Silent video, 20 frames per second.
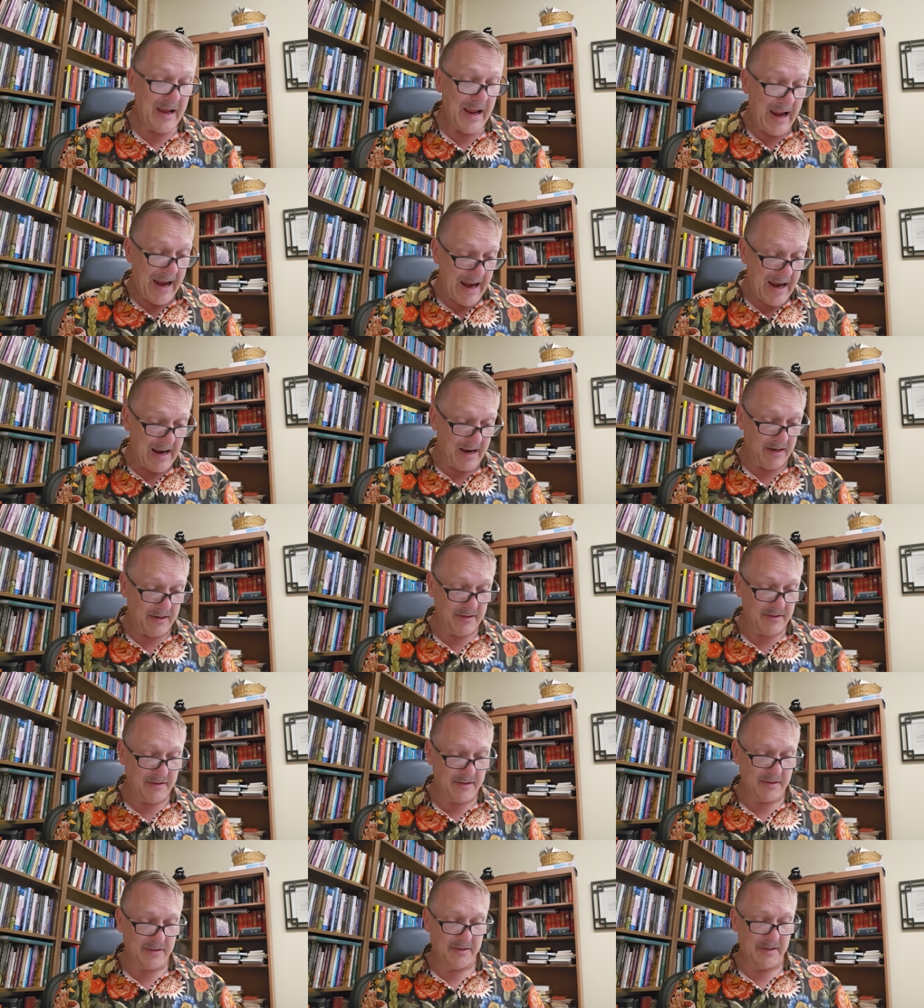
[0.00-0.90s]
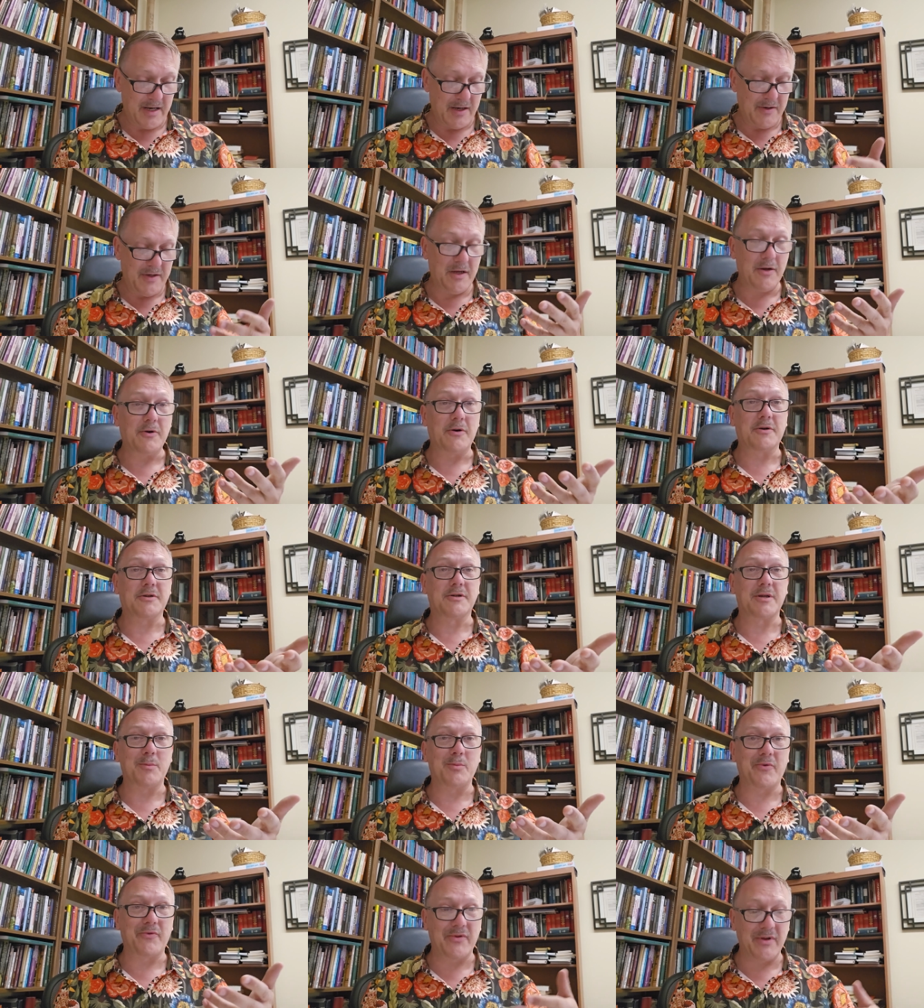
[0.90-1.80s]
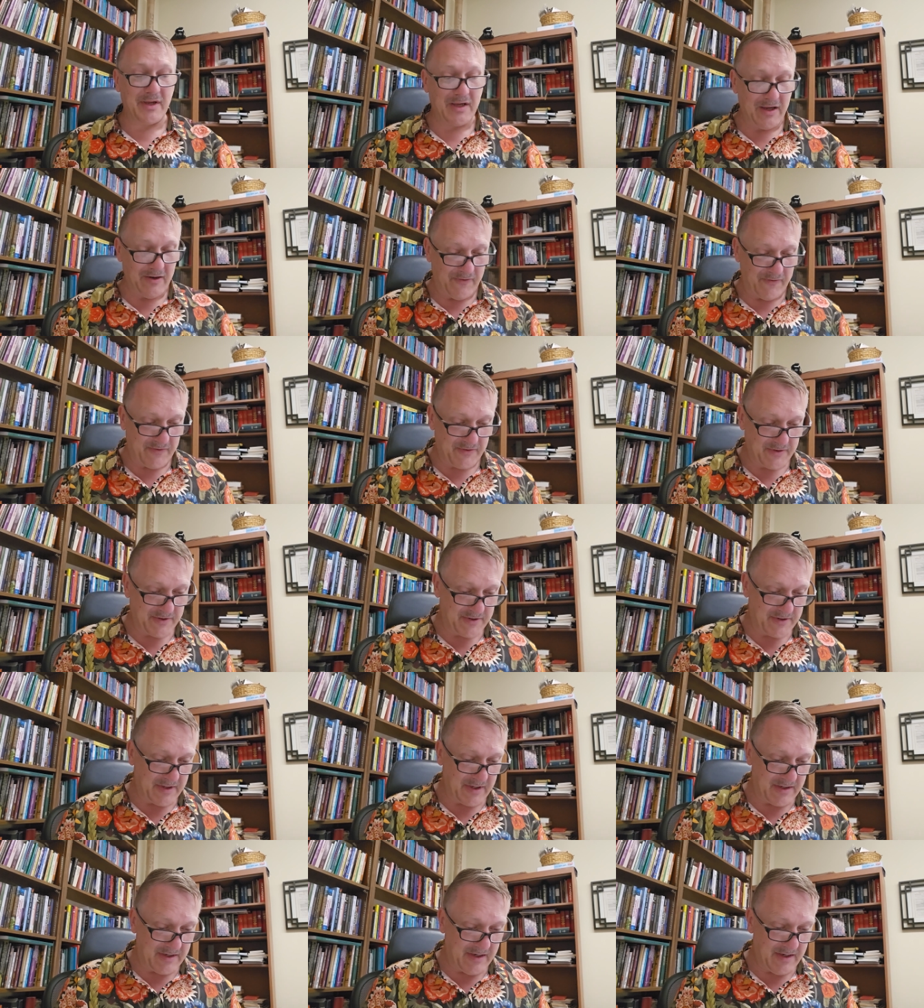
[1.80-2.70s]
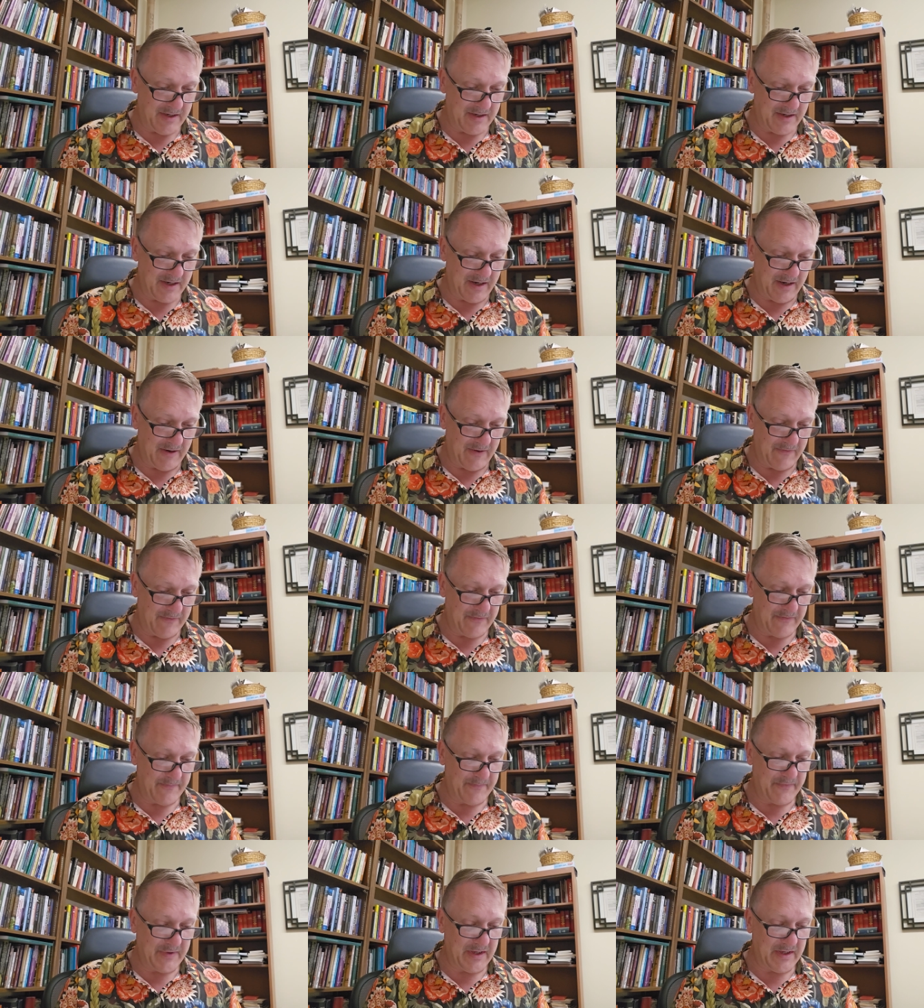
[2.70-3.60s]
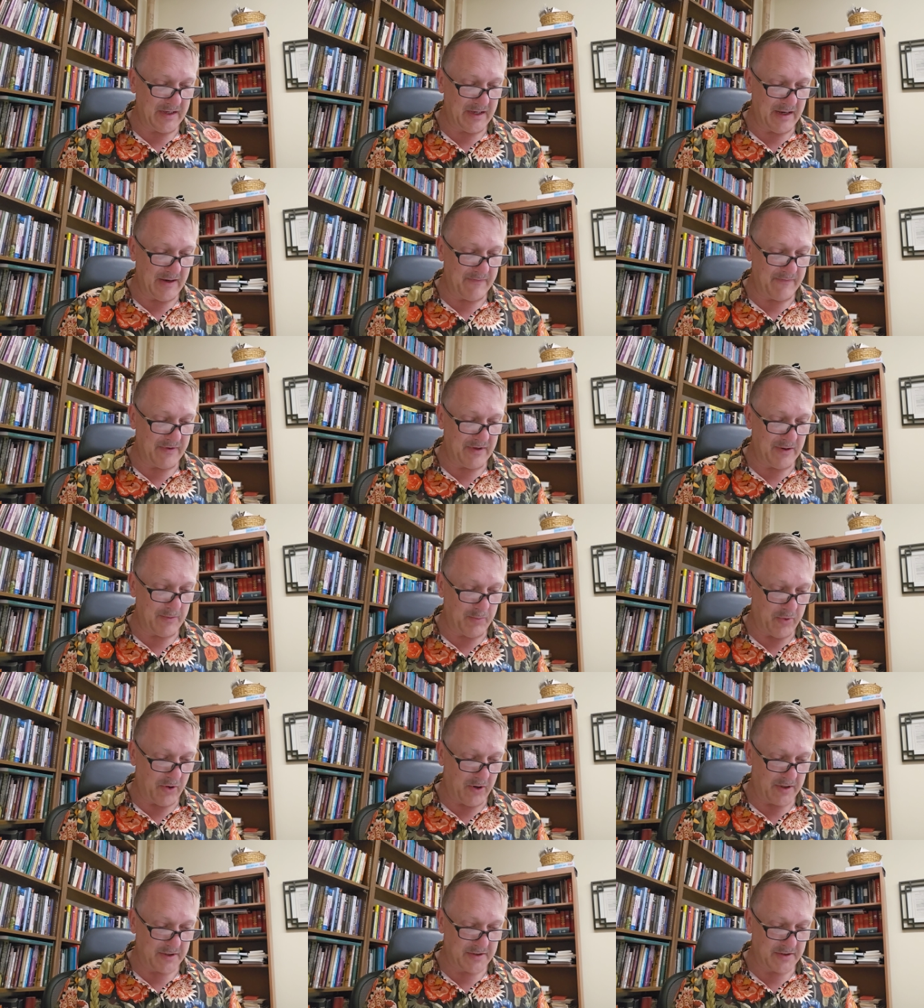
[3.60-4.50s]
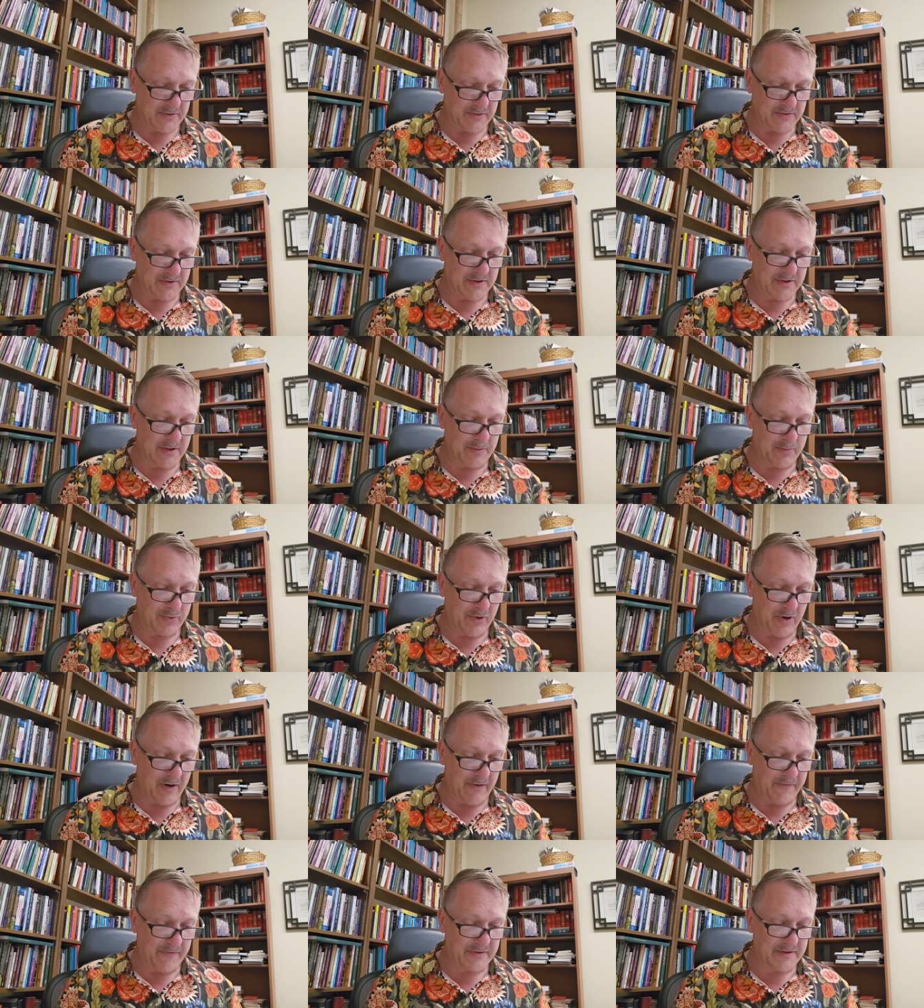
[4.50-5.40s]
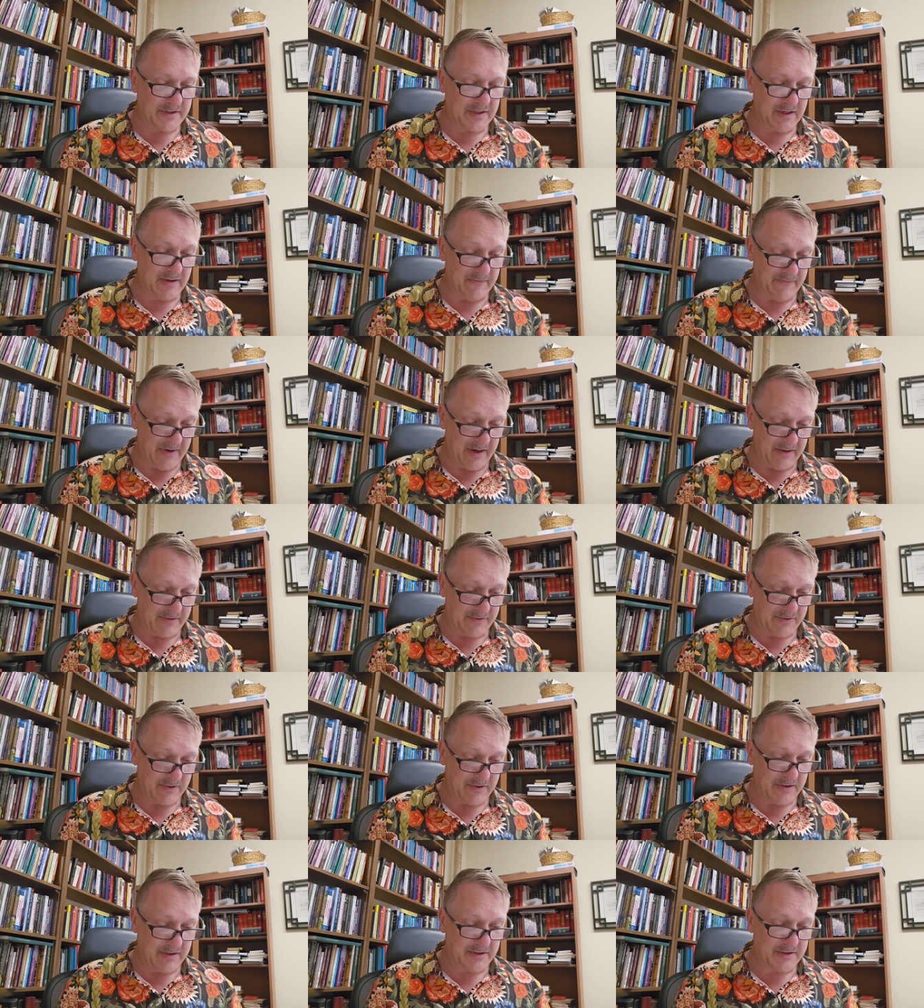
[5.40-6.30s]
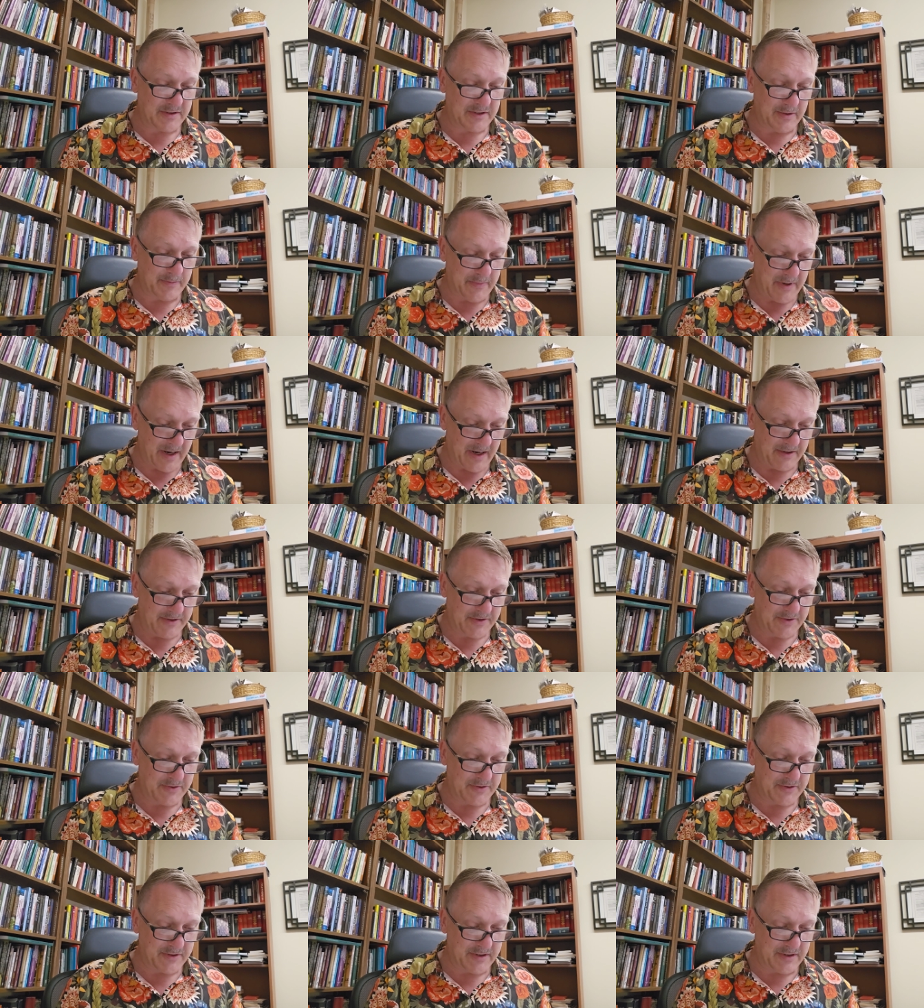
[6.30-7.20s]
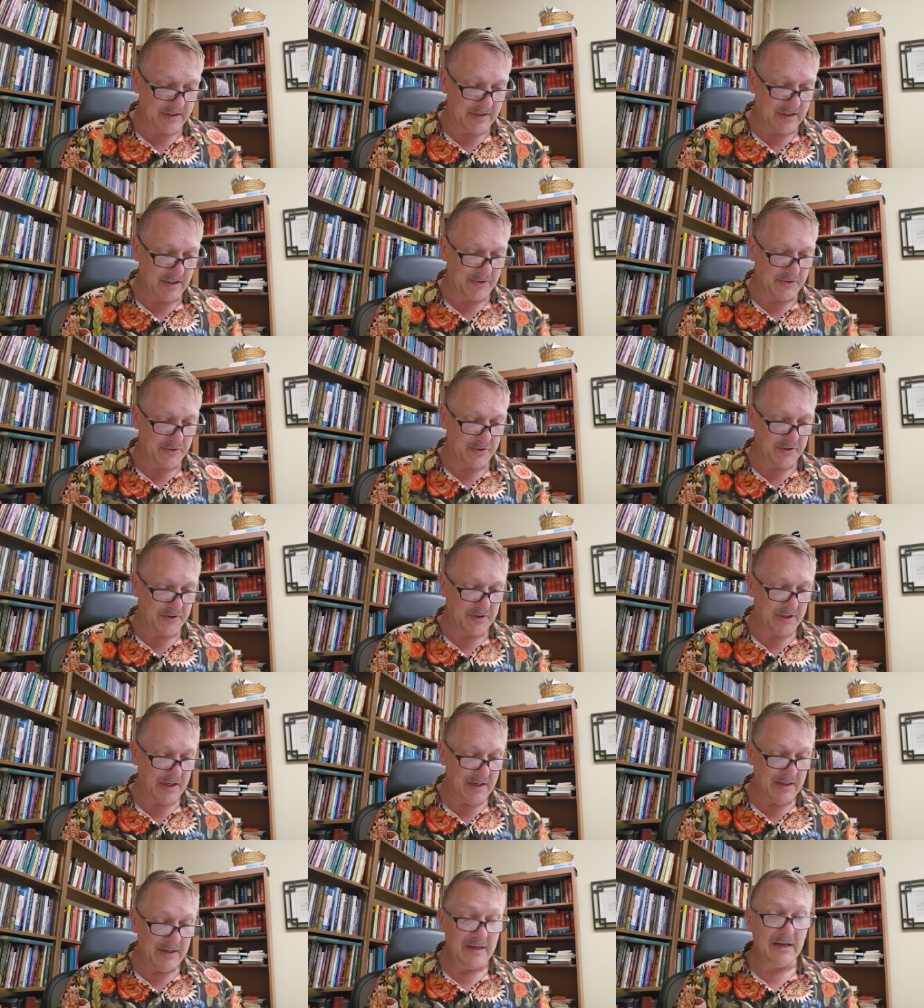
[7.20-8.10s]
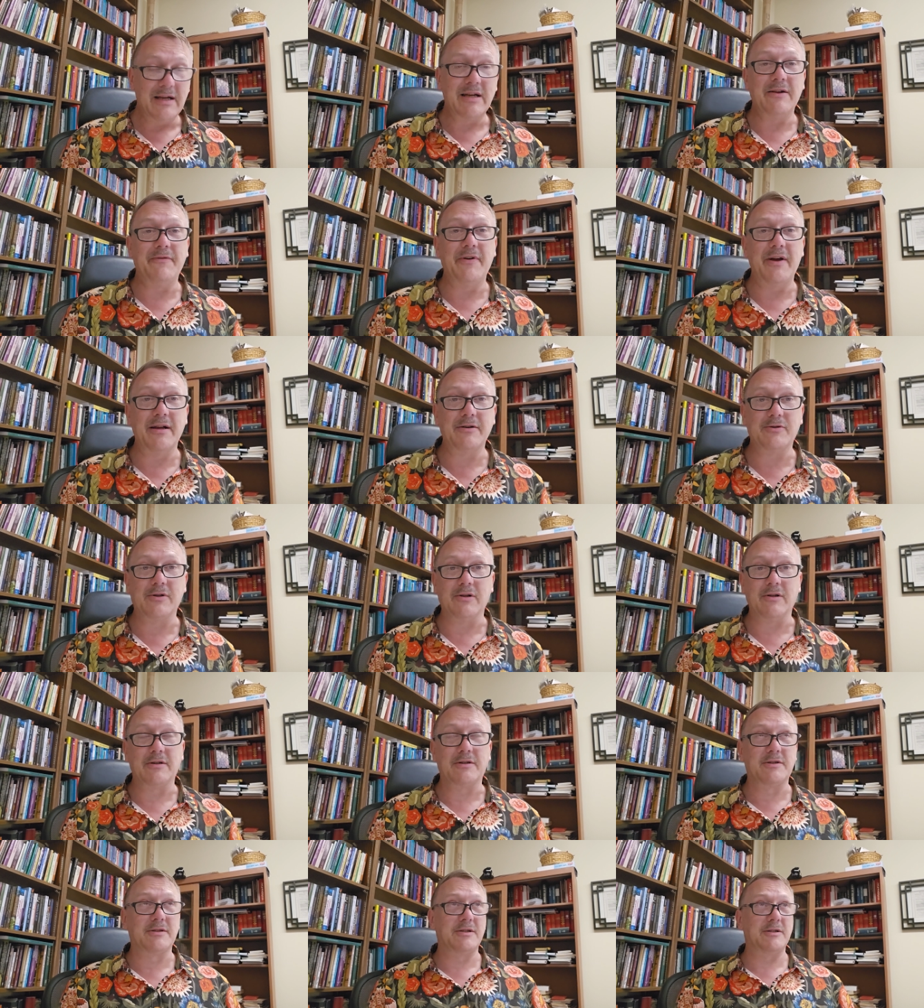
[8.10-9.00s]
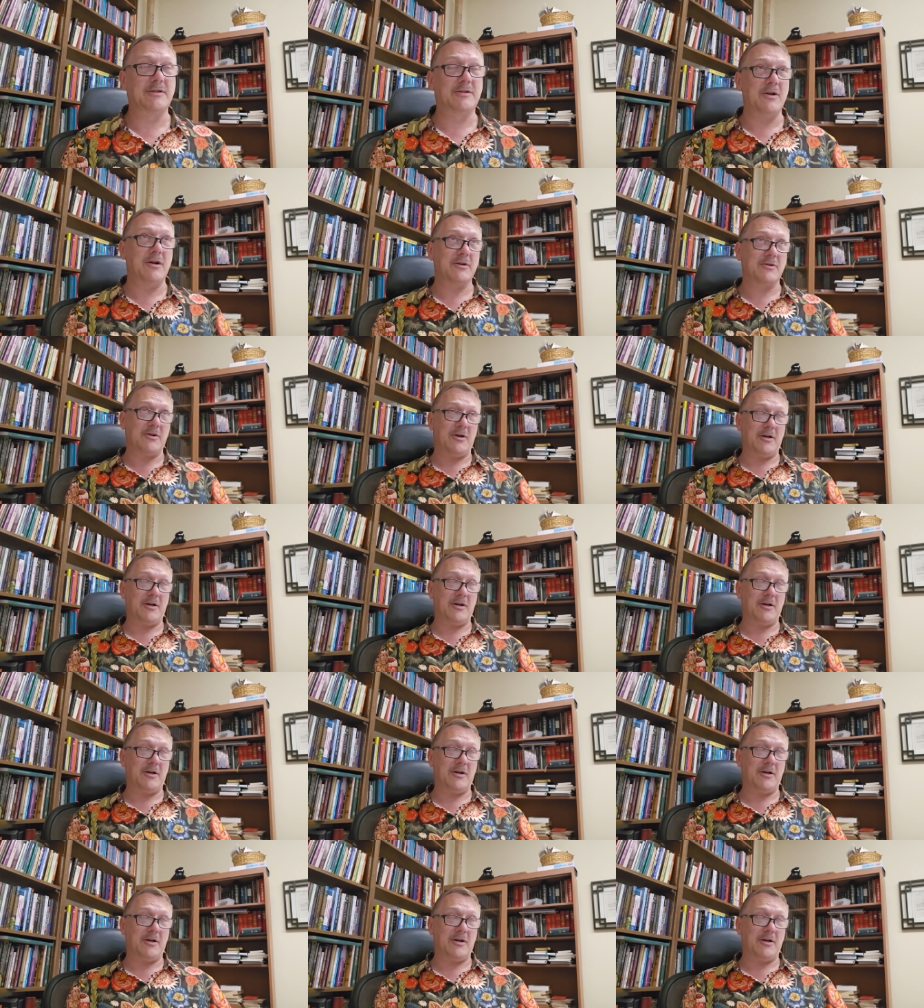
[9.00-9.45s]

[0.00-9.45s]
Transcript: And now here are some of the gifts that he gave. He gave the apostles, the prophets, the evangelists, the pastors, and the teachers. An evangelist is not